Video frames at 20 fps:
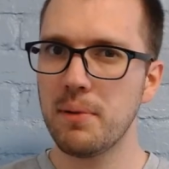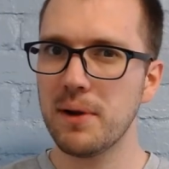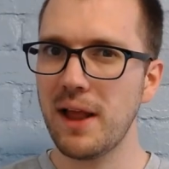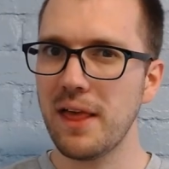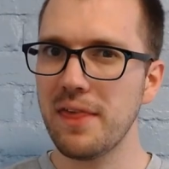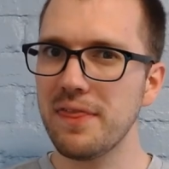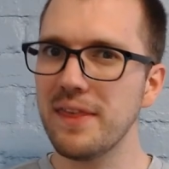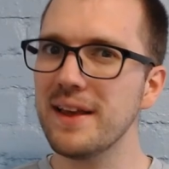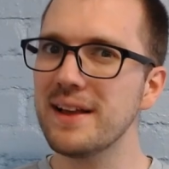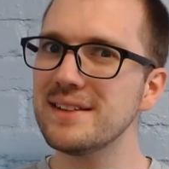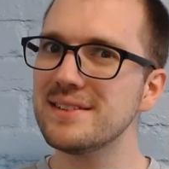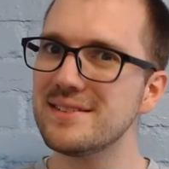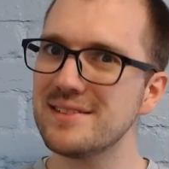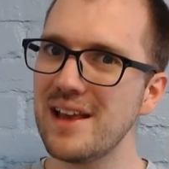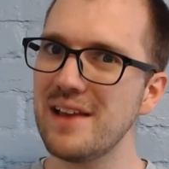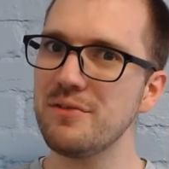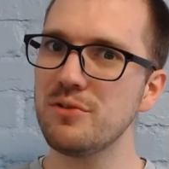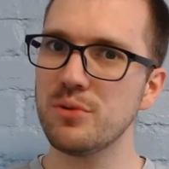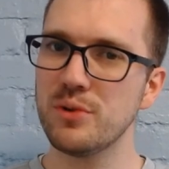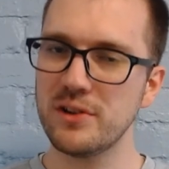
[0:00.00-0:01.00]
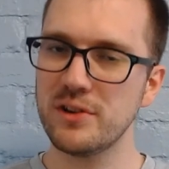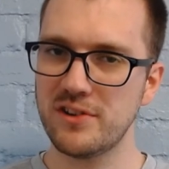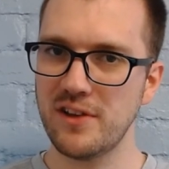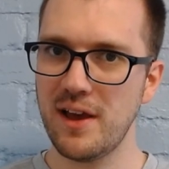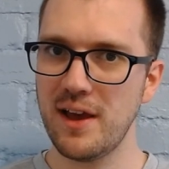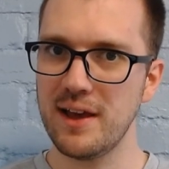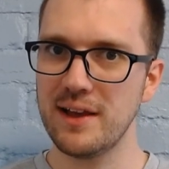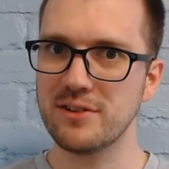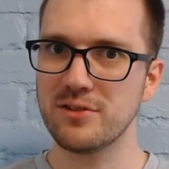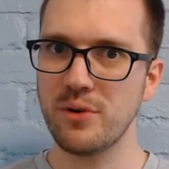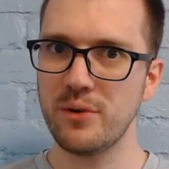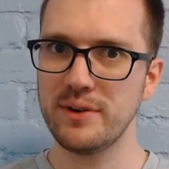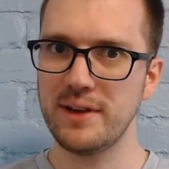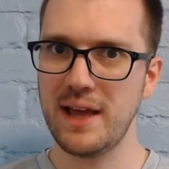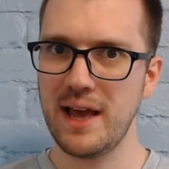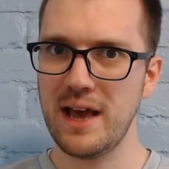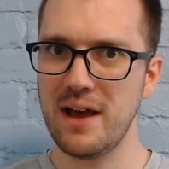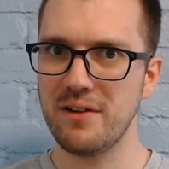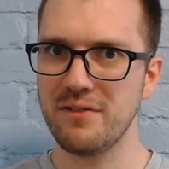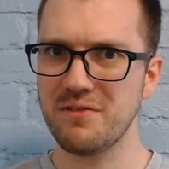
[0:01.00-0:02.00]
but I think it's safe to say it's
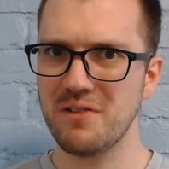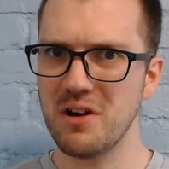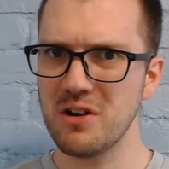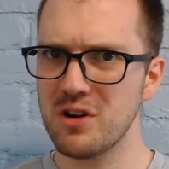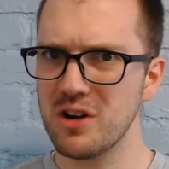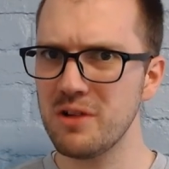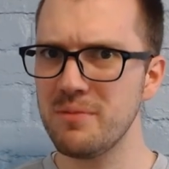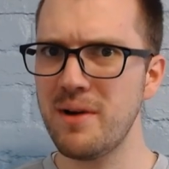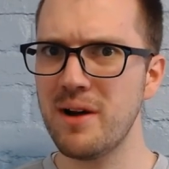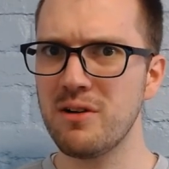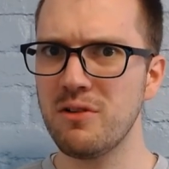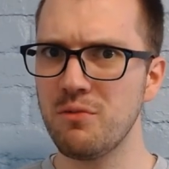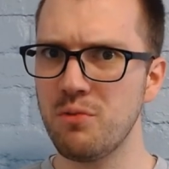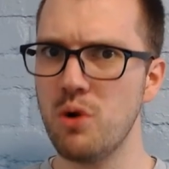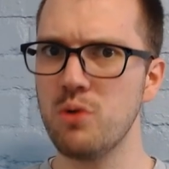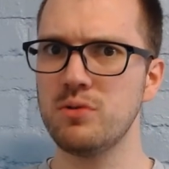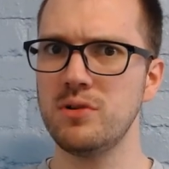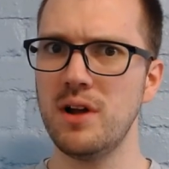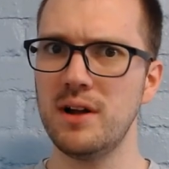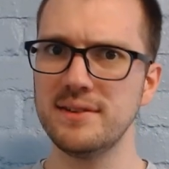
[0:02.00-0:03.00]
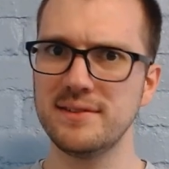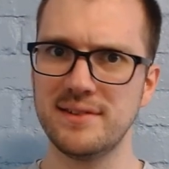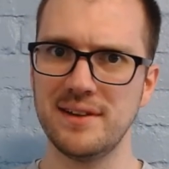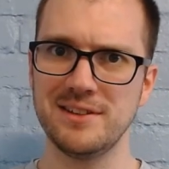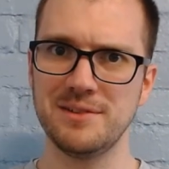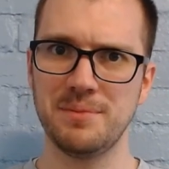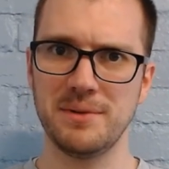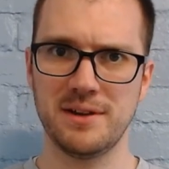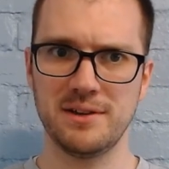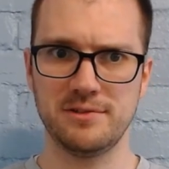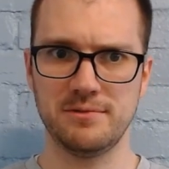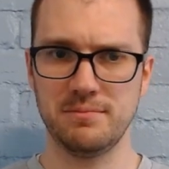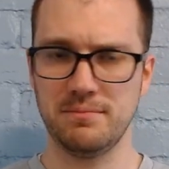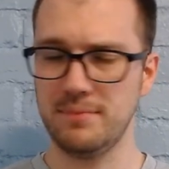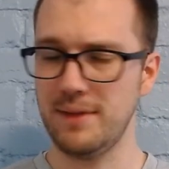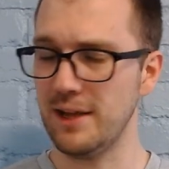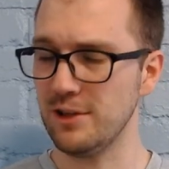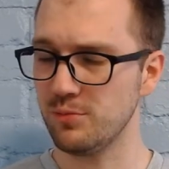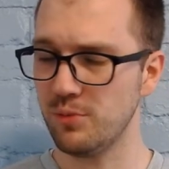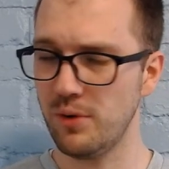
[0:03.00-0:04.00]
going to have a good amount of woke nonsense, because
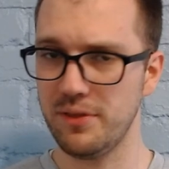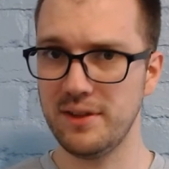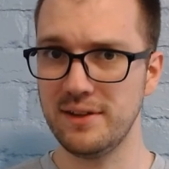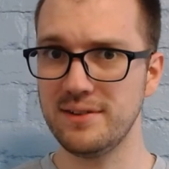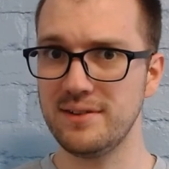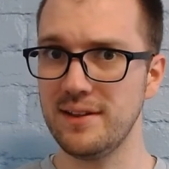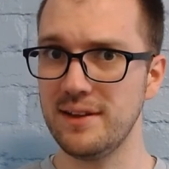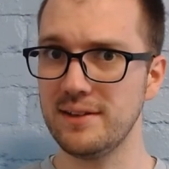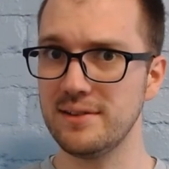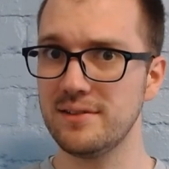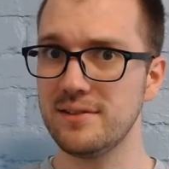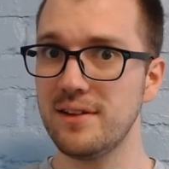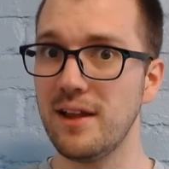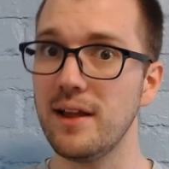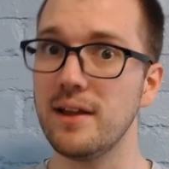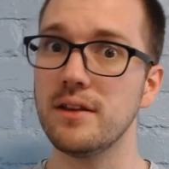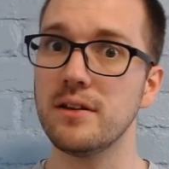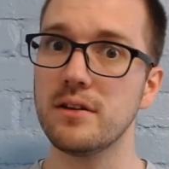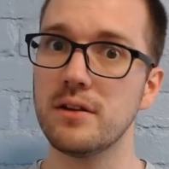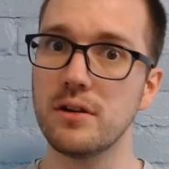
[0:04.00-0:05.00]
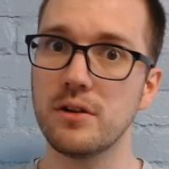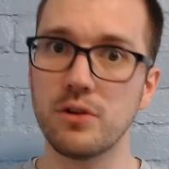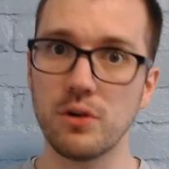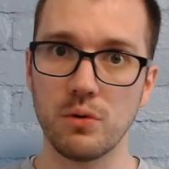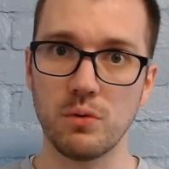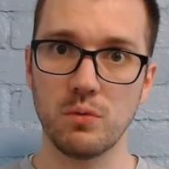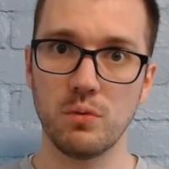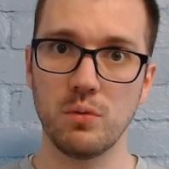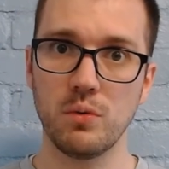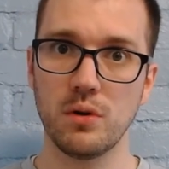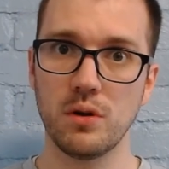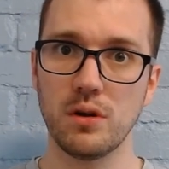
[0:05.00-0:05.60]
that's what these things tend to do.